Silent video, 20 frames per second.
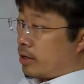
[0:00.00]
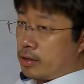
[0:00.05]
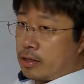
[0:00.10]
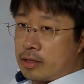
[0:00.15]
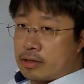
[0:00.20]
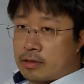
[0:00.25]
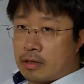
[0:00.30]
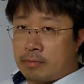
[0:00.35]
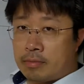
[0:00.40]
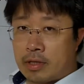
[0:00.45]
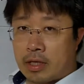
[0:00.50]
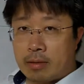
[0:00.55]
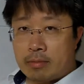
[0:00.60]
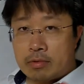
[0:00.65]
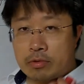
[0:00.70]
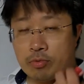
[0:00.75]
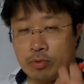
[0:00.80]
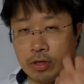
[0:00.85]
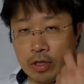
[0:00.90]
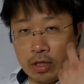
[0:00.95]
and then
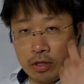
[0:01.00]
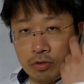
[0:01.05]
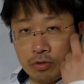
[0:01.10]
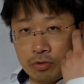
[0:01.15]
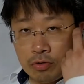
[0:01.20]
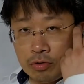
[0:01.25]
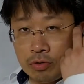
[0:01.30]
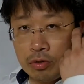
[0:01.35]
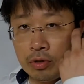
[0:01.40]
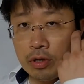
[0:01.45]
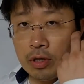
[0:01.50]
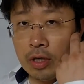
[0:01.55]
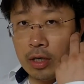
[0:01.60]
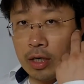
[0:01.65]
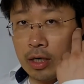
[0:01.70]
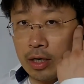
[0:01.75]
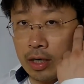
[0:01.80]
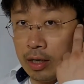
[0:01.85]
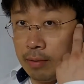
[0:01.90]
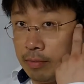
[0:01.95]
sometimes we need to
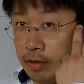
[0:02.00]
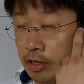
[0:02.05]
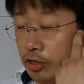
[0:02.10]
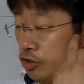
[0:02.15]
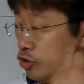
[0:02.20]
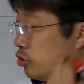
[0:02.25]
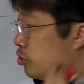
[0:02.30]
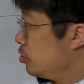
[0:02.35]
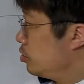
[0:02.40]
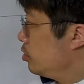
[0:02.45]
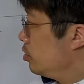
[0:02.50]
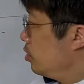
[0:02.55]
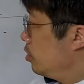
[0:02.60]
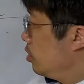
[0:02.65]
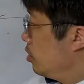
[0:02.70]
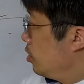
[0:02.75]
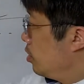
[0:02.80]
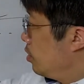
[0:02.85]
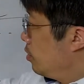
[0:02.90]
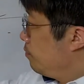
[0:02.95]
image
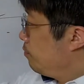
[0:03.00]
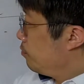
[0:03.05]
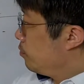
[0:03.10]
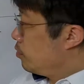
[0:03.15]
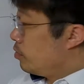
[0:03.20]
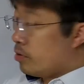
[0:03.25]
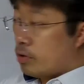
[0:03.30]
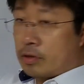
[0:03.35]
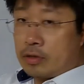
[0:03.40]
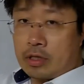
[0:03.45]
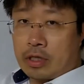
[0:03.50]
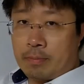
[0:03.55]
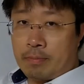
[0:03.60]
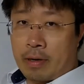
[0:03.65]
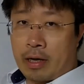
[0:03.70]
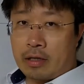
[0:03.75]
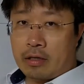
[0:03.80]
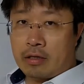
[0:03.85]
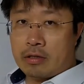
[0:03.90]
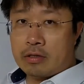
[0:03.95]

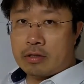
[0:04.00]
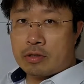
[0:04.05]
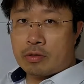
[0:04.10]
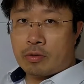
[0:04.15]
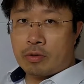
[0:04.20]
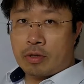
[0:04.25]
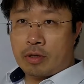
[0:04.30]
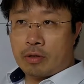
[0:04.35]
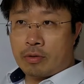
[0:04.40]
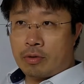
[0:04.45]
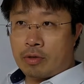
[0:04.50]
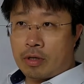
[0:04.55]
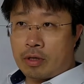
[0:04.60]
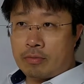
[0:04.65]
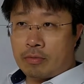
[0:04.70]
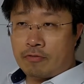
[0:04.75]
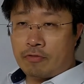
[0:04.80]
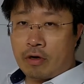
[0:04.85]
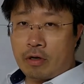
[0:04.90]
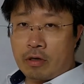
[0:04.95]
the patterns
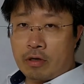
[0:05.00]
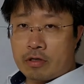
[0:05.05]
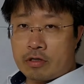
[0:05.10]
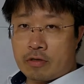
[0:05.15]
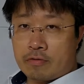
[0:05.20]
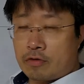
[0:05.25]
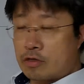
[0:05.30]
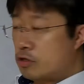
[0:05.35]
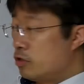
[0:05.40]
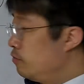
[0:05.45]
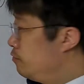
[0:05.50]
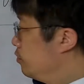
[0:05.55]
or morphology of the